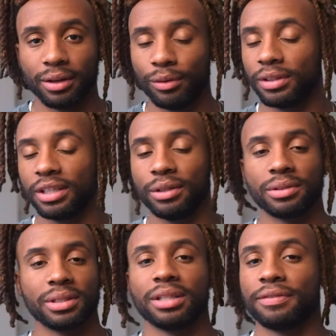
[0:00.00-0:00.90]
only
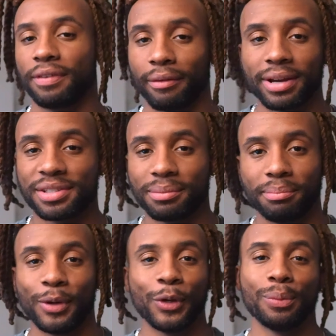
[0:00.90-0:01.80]
using the fluorescent
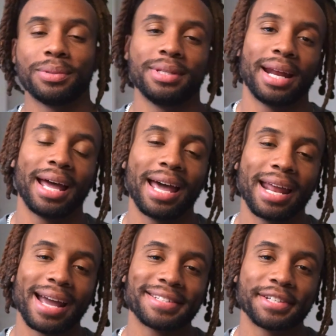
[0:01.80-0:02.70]
bulbs that I had
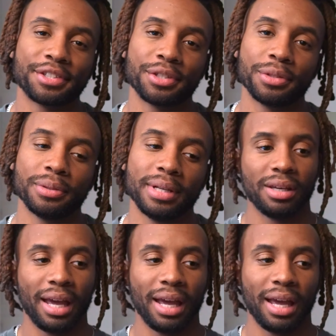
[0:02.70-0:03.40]
access to.